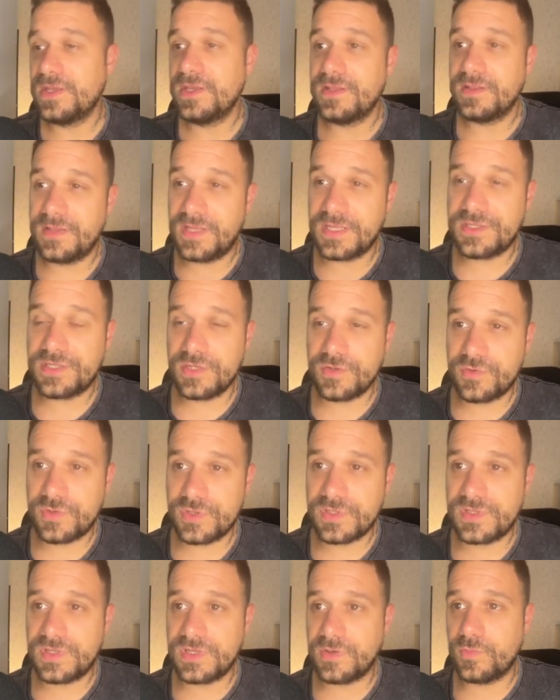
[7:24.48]
That's
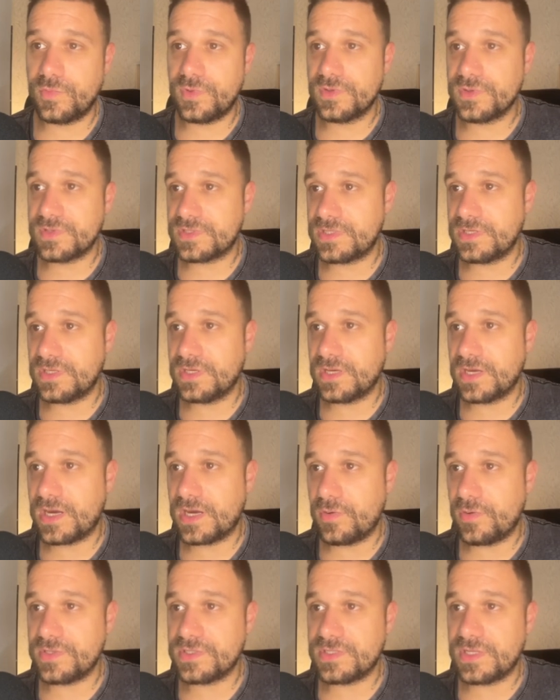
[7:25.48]
interesting. We'll see
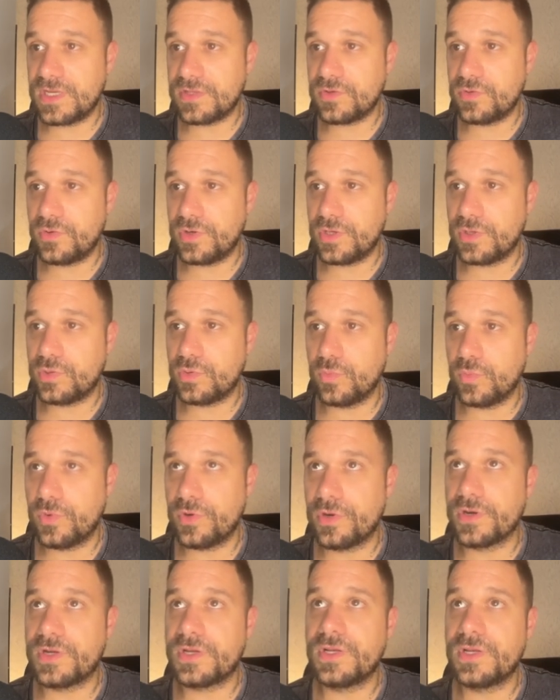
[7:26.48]
how is that going to
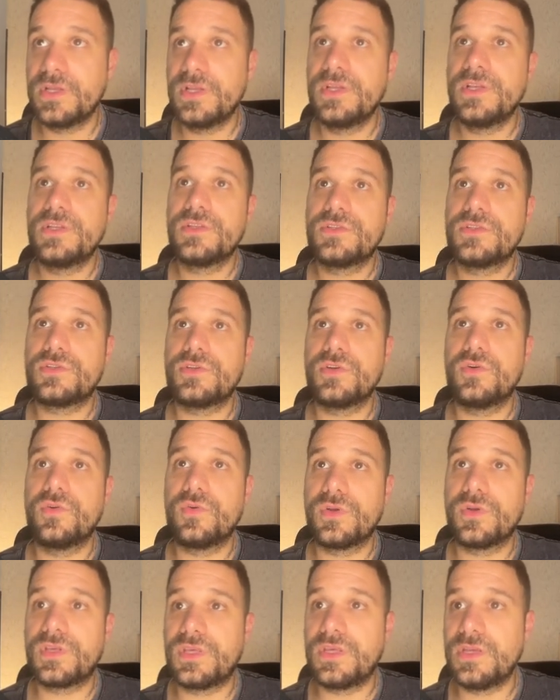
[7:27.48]
work.
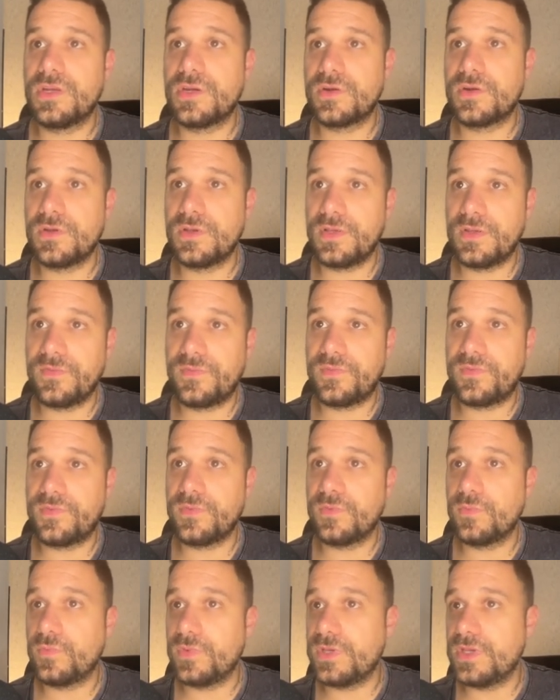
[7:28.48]
So here, if
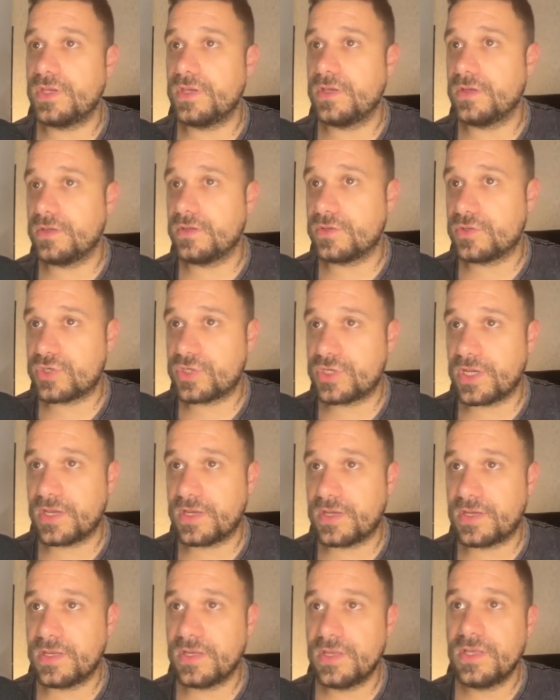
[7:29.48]
we
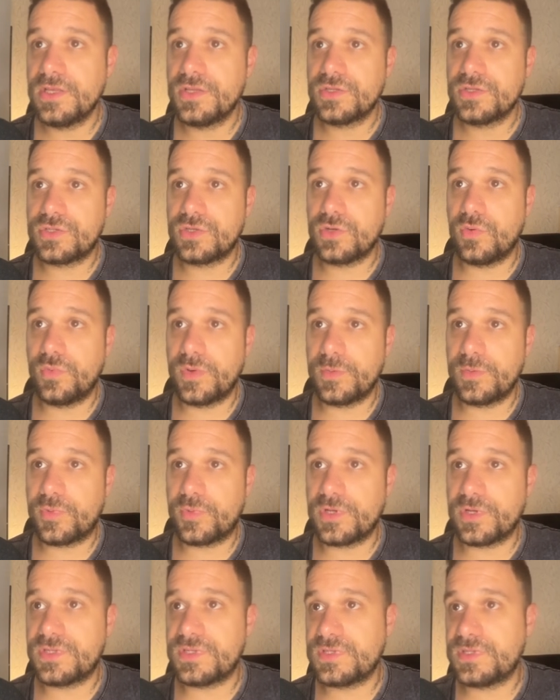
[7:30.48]
check, so when
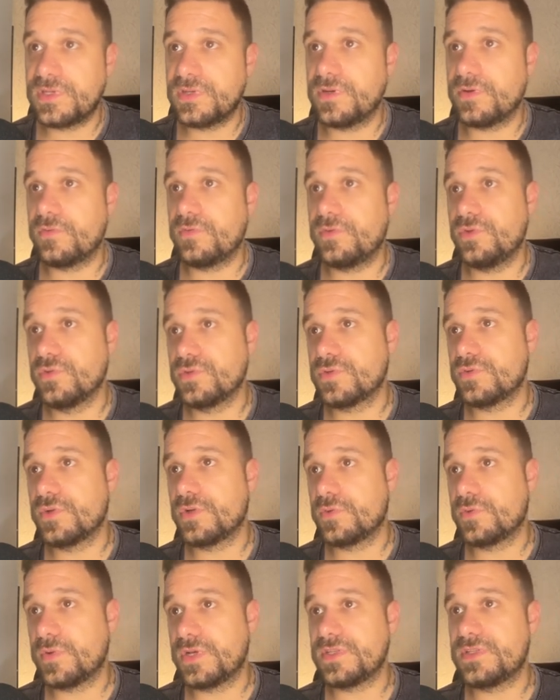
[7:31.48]
processing a user
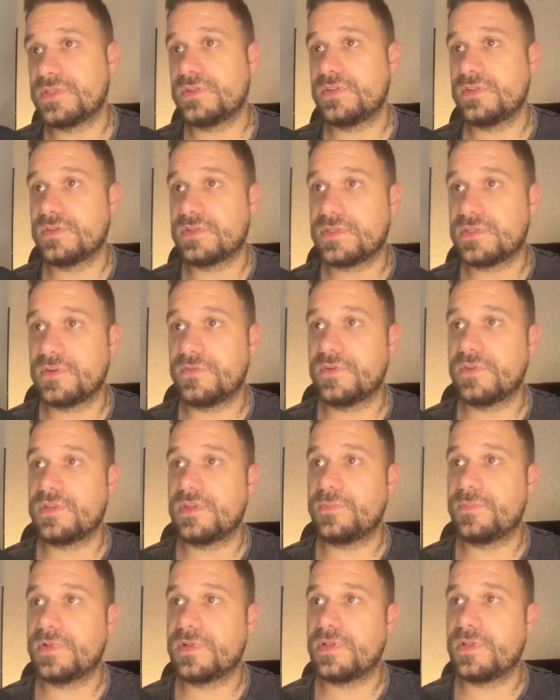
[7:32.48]
request, the server
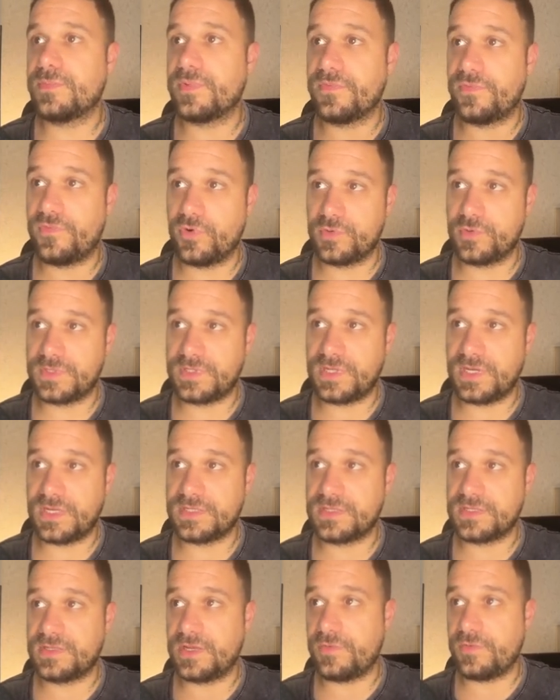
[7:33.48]
typically performs
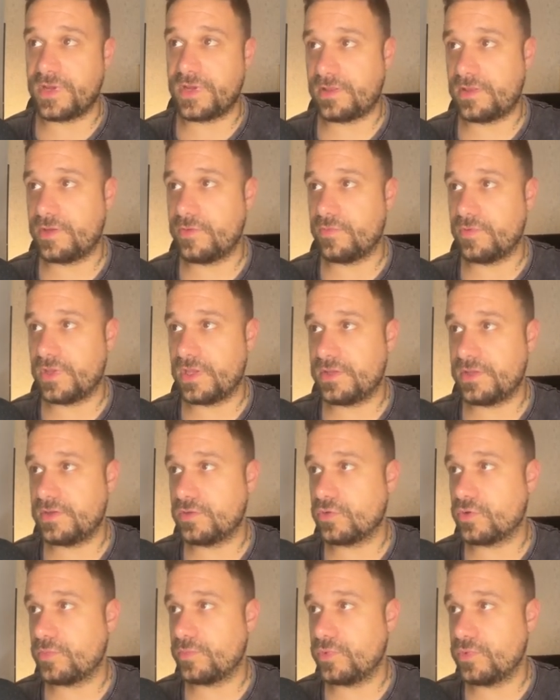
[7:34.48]
tasks directly related
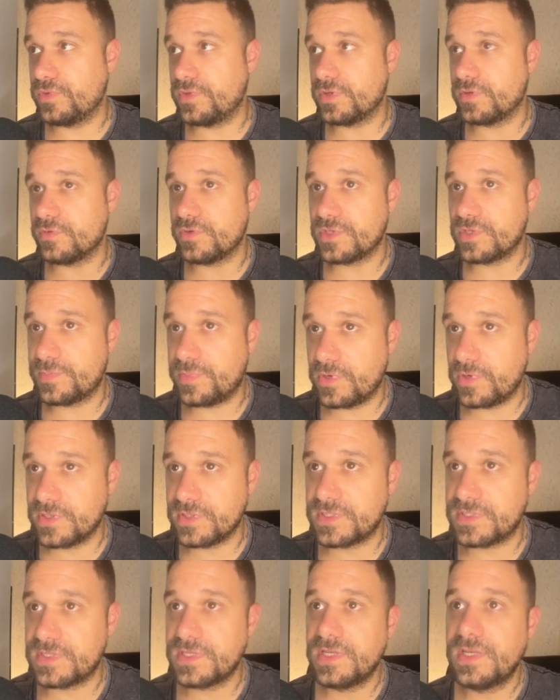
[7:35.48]
to computing the
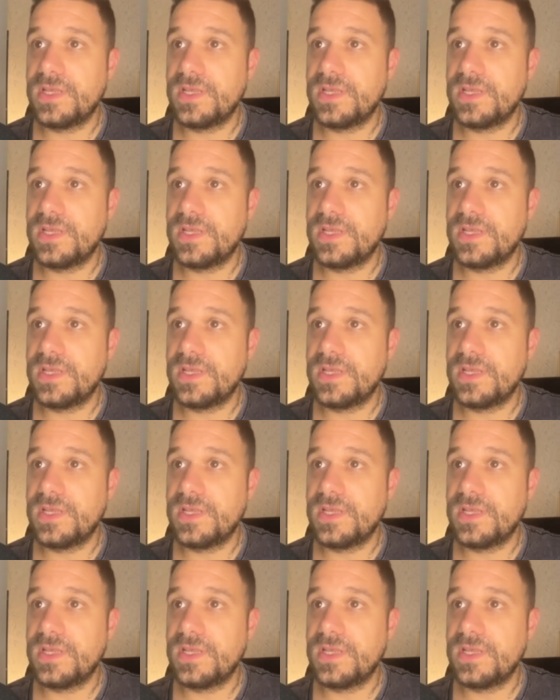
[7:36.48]
response,